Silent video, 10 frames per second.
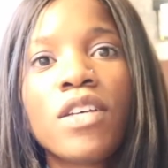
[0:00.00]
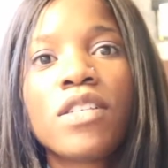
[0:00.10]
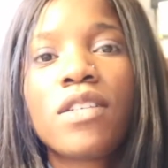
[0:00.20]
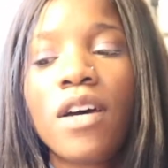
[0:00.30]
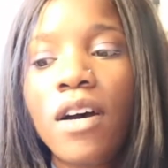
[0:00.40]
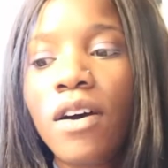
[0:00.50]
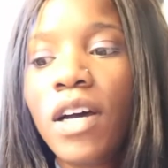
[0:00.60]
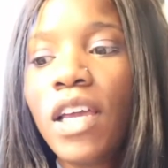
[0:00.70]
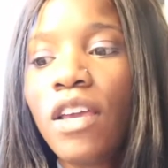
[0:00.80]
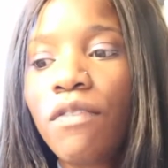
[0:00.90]
So
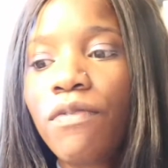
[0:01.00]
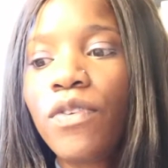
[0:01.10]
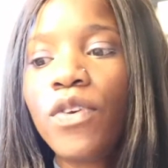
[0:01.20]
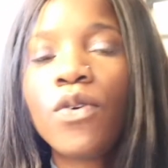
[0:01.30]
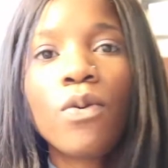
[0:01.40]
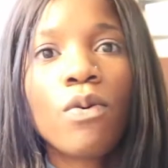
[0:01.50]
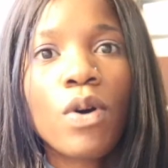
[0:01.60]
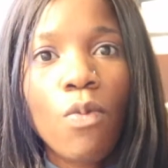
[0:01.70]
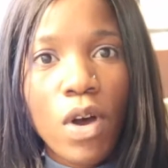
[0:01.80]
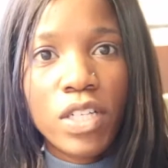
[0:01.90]
if you
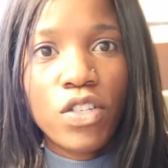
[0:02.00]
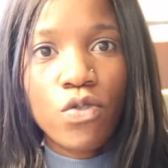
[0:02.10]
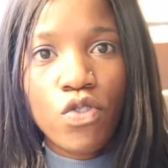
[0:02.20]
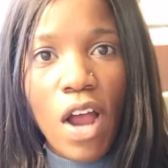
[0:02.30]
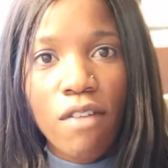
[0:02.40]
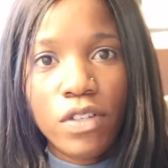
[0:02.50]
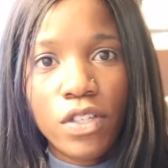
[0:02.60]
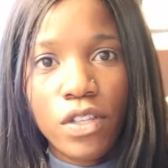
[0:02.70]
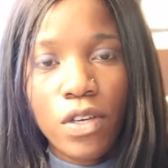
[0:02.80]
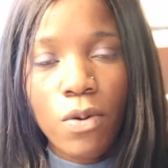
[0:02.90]
want to travel
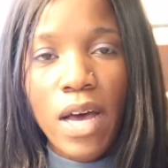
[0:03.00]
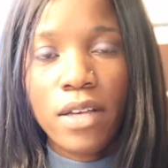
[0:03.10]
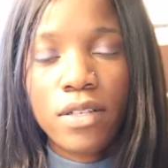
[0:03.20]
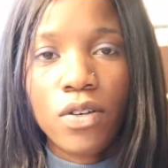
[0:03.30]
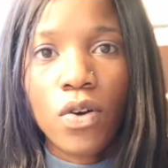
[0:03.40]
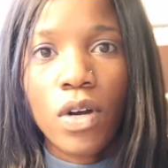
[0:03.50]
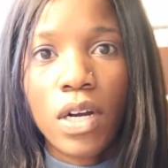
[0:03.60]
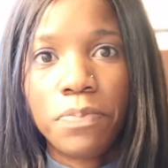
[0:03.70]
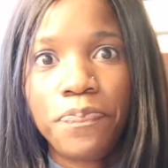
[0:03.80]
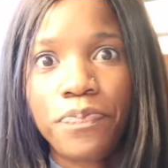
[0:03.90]
to the US
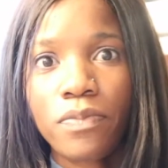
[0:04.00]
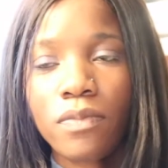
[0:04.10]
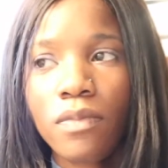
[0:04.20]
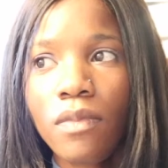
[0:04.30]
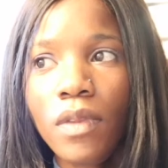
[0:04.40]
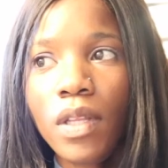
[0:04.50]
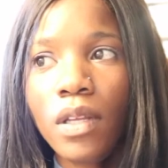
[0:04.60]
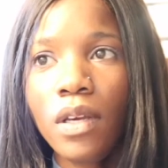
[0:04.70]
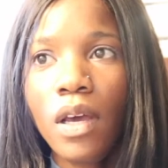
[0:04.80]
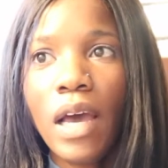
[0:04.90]
or
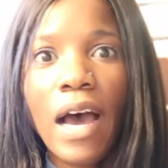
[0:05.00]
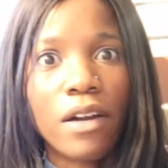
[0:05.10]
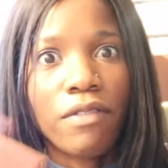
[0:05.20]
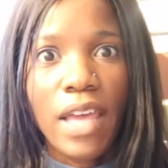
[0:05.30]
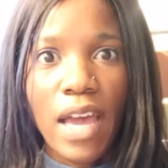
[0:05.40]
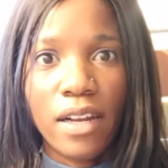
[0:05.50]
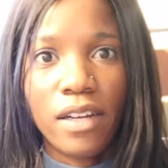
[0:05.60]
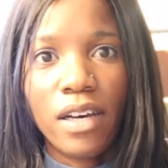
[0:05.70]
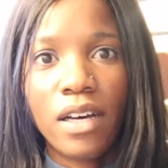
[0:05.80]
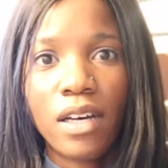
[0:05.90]
out of
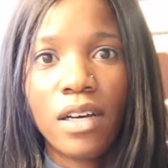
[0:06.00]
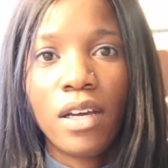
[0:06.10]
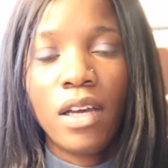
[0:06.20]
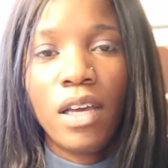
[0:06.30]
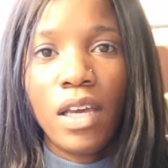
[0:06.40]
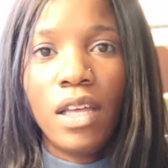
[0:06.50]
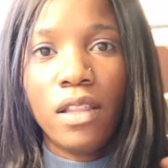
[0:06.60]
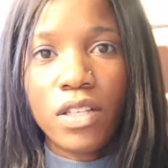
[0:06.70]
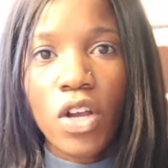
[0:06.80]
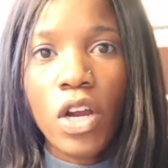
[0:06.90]
Canada, in
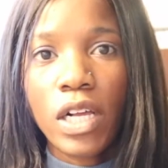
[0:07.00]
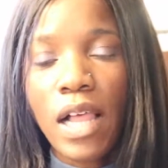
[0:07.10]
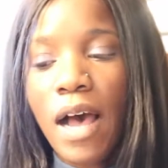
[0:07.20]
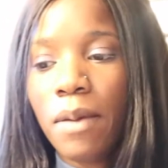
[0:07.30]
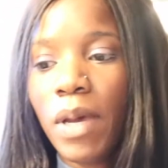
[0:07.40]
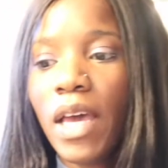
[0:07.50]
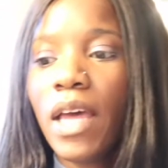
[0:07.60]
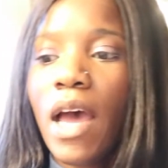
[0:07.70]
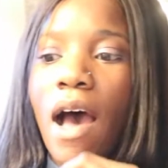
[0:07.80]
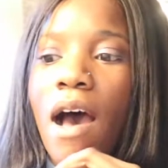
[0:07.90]
this current
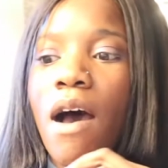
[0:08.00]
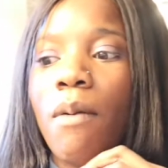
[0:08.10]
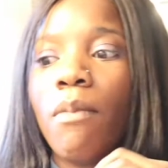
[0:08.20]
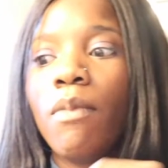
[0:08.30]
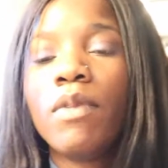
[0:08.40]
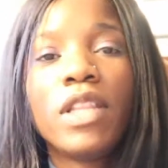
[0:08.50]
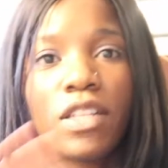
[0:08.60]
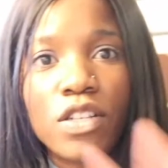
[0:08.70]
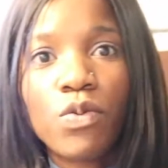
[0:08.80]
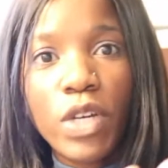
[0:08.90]
climate,
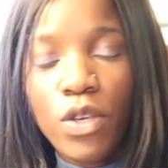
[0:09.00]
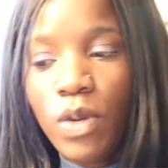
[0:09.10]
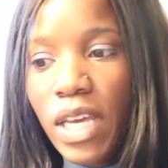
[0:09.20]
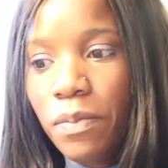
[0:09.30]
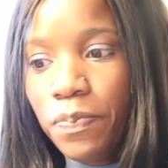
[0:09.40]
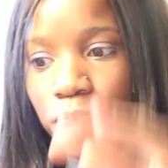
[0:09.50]
this is what you need.